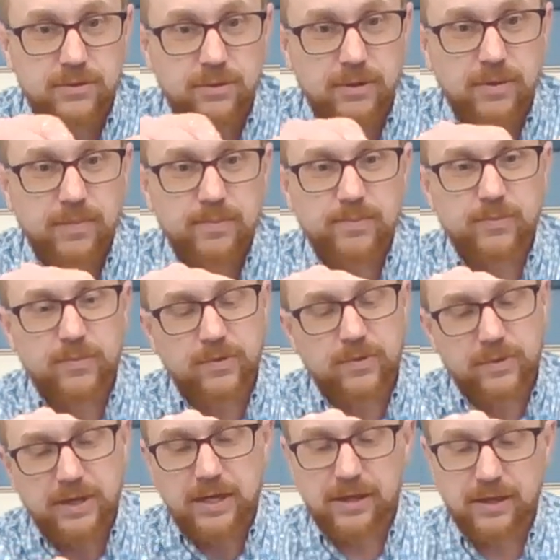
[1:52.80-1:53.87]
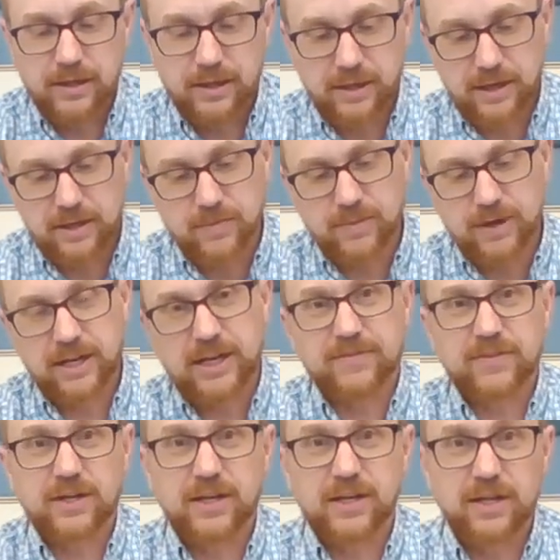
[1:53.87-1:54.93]
So getting in there, you might
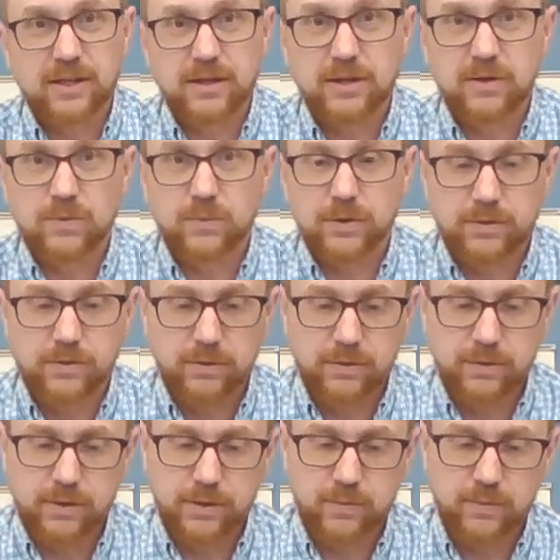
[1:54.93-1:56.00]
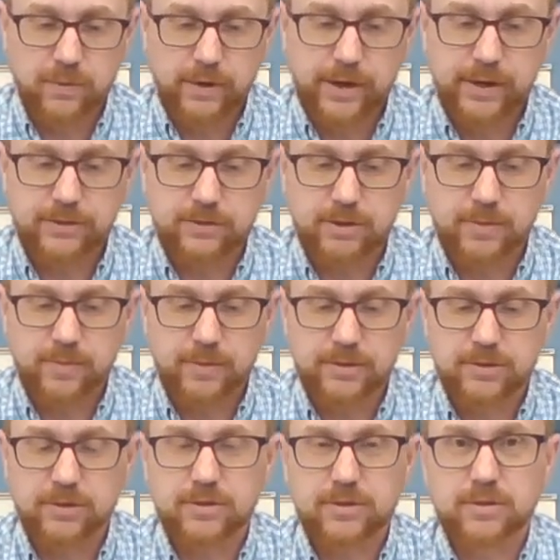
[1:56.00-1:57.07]
have to get in there with your wire
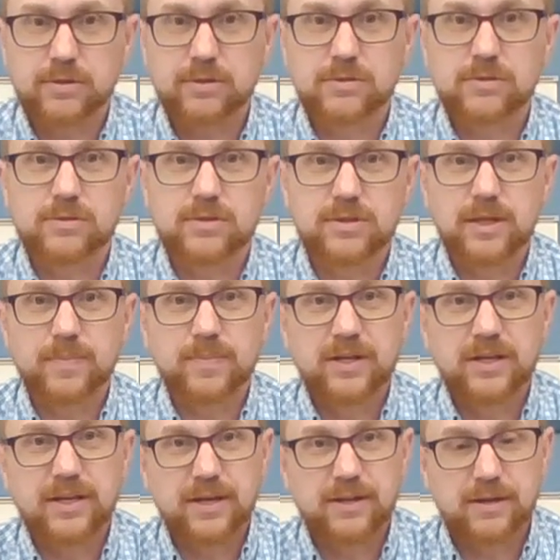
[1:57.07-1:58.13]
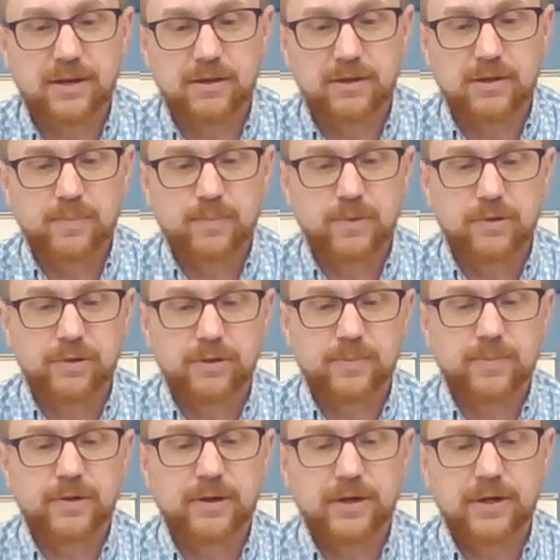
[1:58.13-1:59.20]
strippers just to snip the end, then you can pull
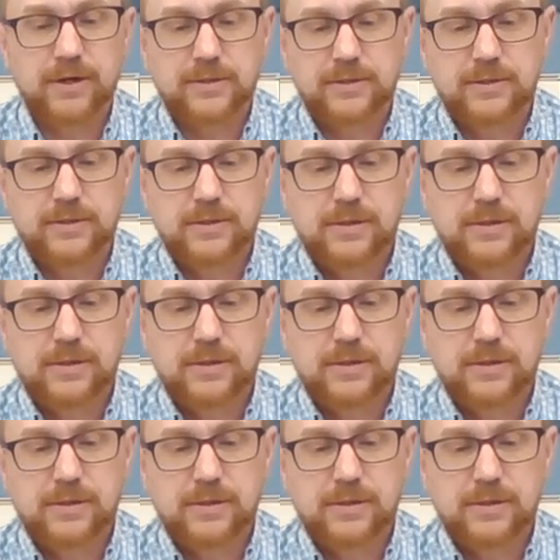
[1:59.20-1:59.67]
it apart.